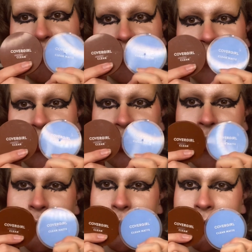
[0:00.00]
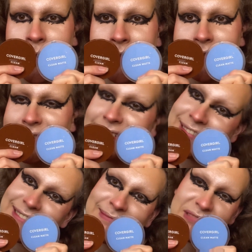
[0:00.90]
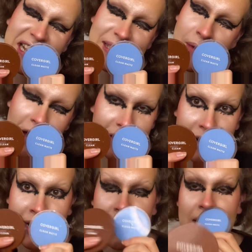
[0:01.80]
Both CoverGirl pressed powder.